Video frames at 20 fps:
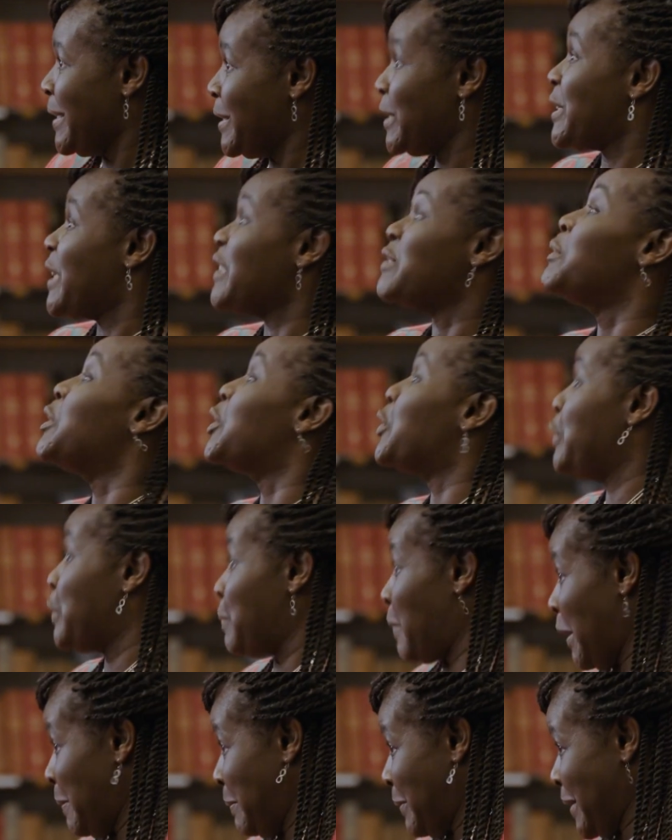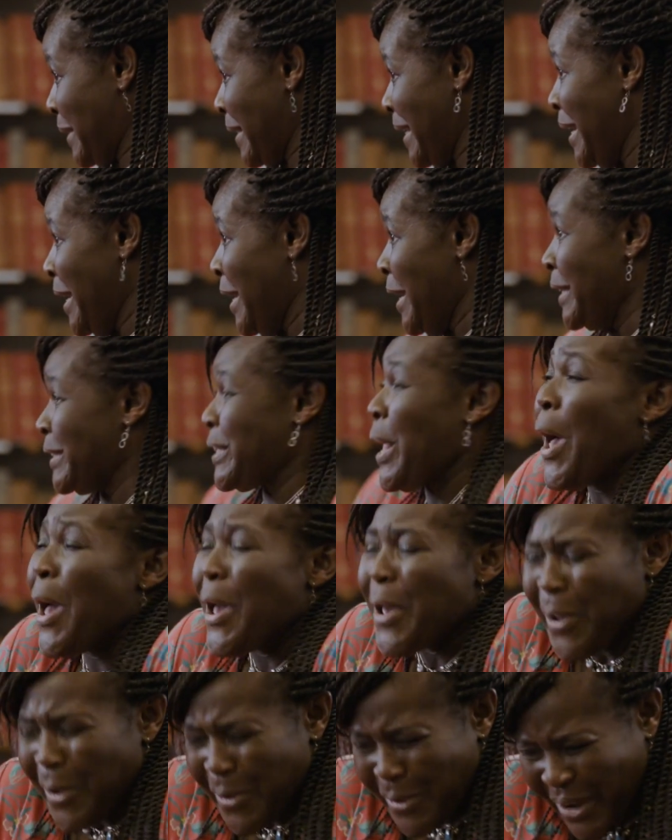just gives me goosebumps.
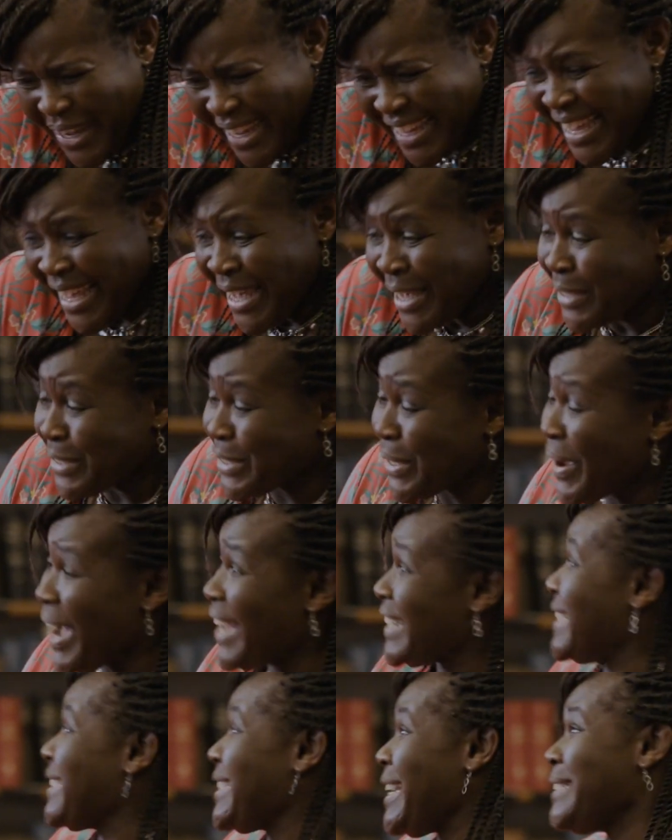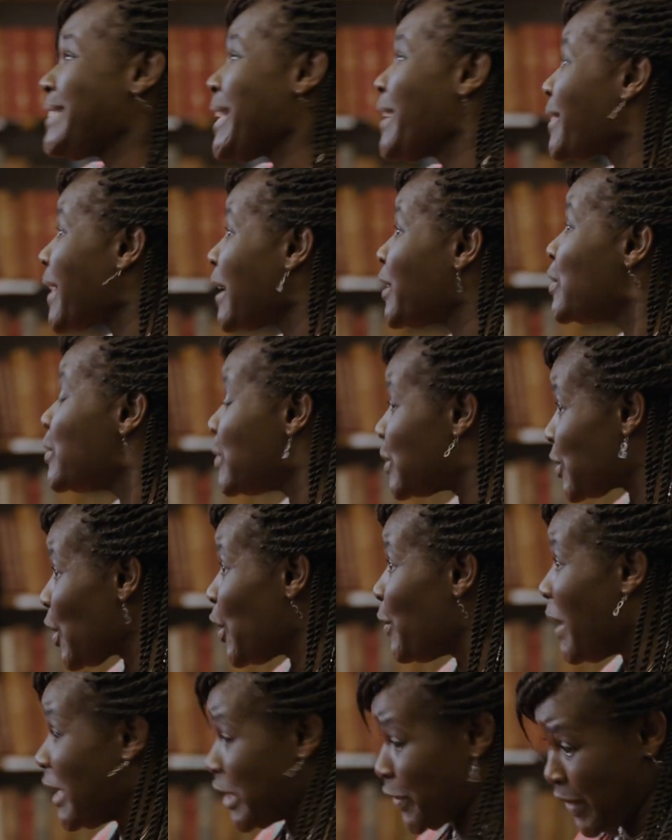so. So I'd just like to say thank you
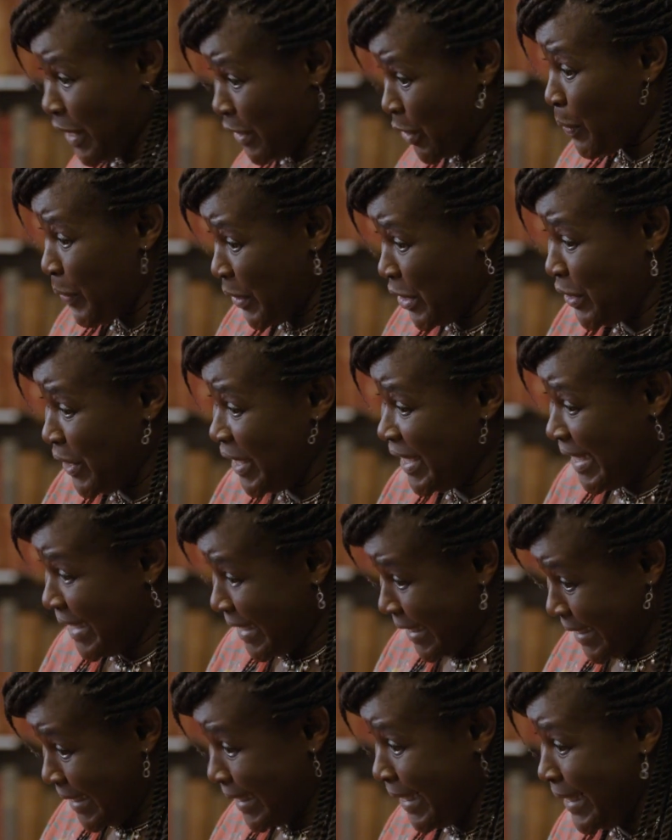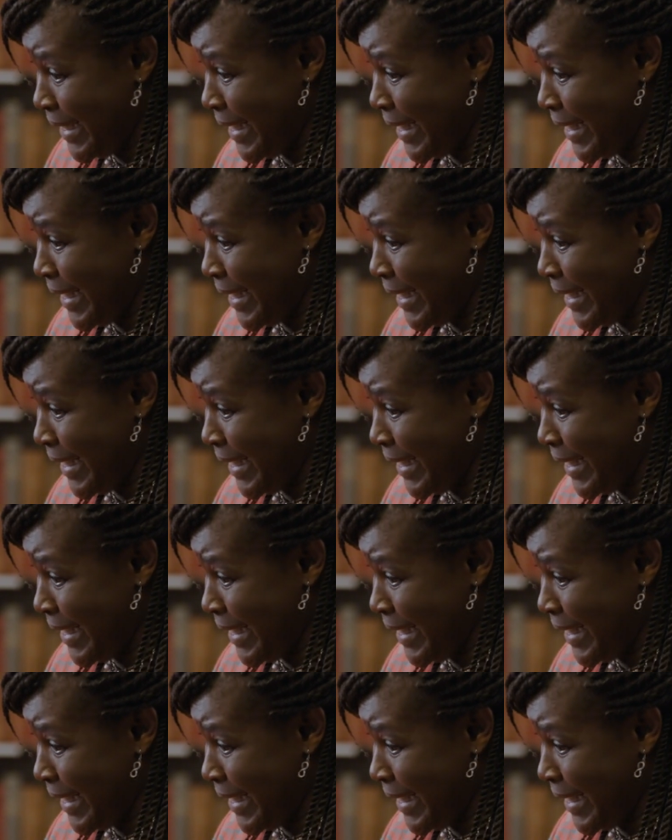so much for this opportunity to see